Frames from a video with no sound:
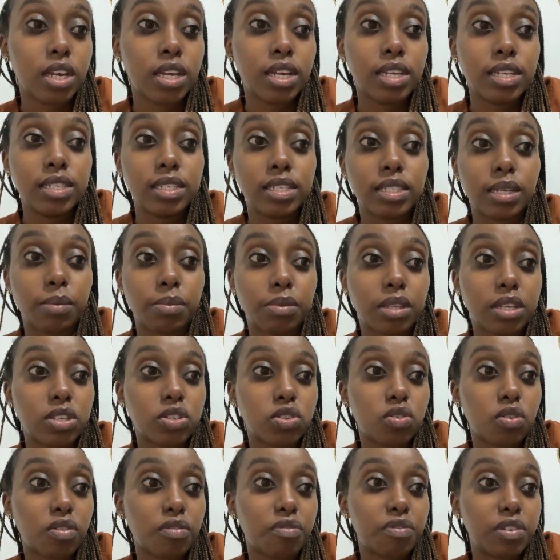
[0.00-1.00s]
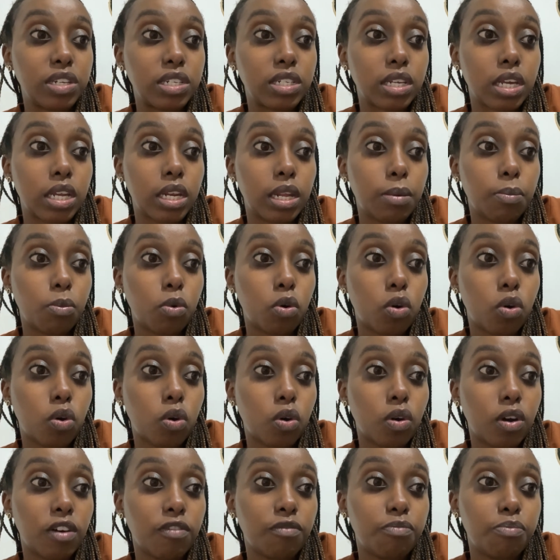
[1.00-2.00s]
Some things don't fit
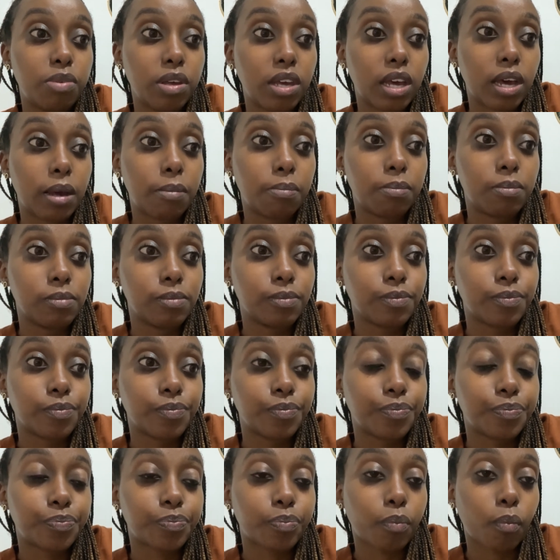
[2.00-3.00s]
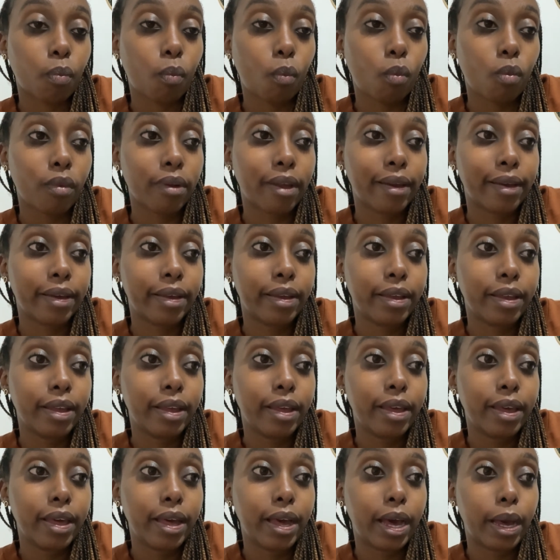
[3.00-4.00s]
anymore. I've become
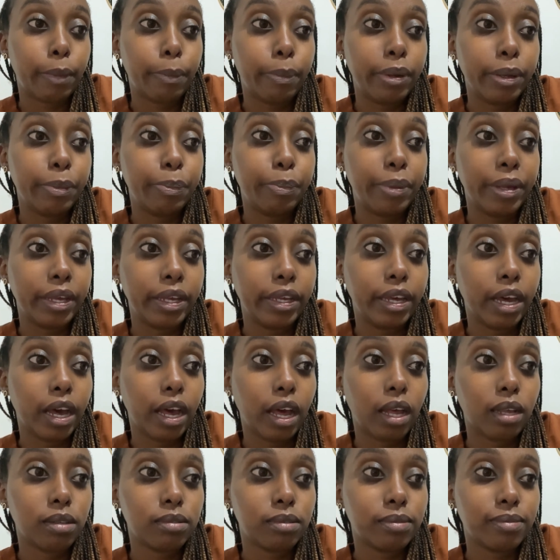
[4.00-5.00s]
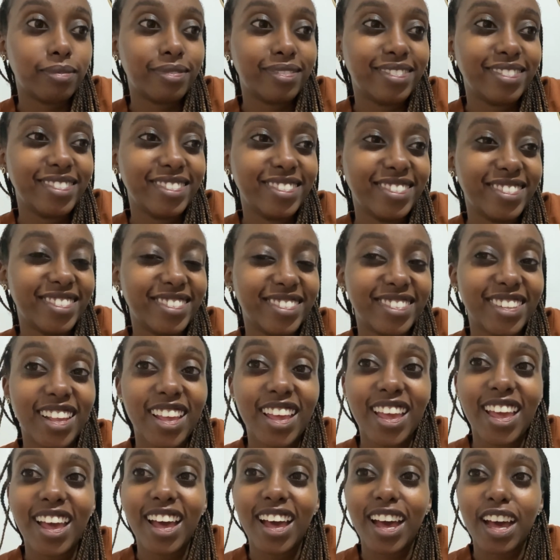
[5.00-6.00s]
a bit bigger.
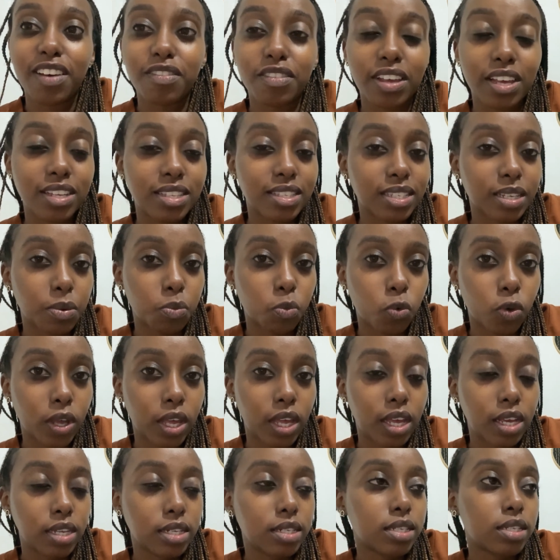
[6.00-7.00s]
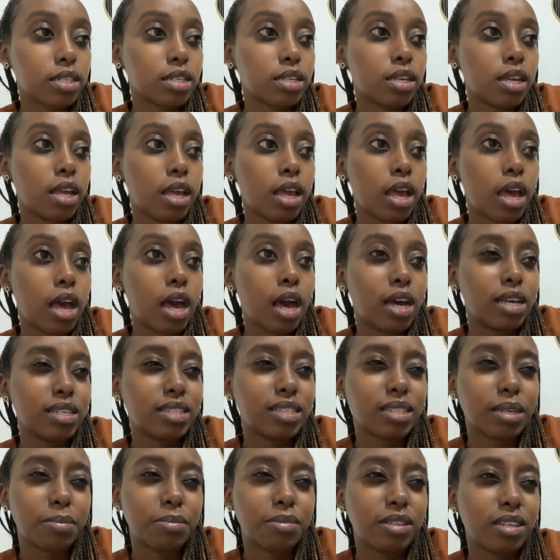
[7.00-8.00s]
I've gained some weight.
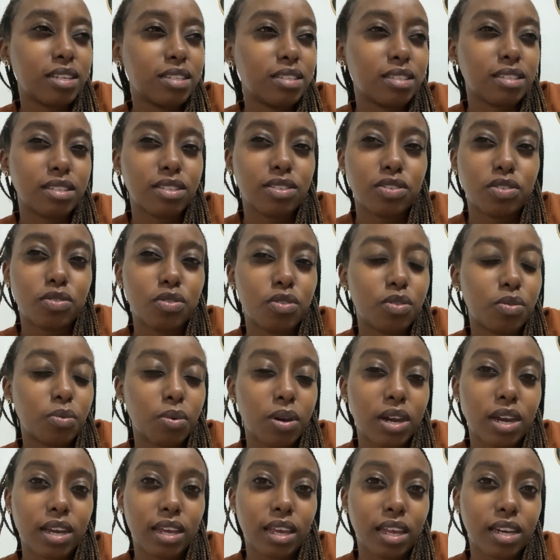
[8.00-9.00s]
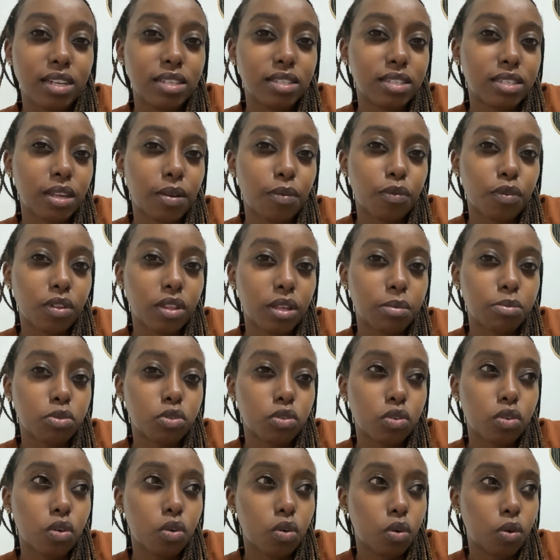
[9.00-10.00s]
Some things just don't work, and it's time for them to
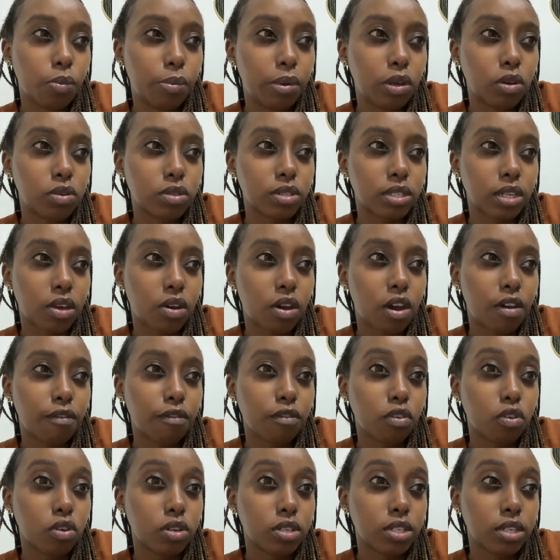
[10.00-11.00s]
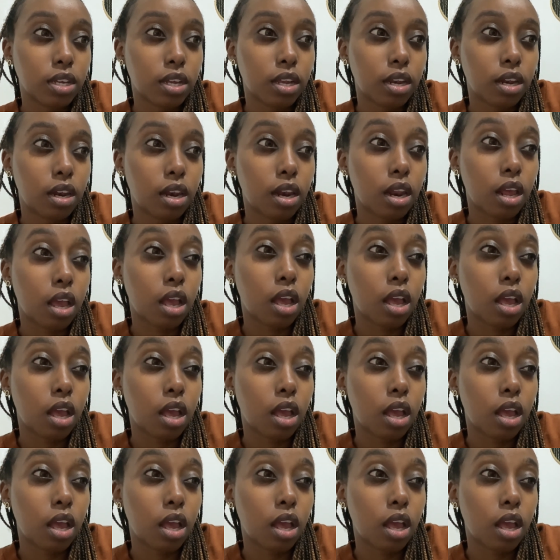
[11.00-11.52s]
go because now I've gotten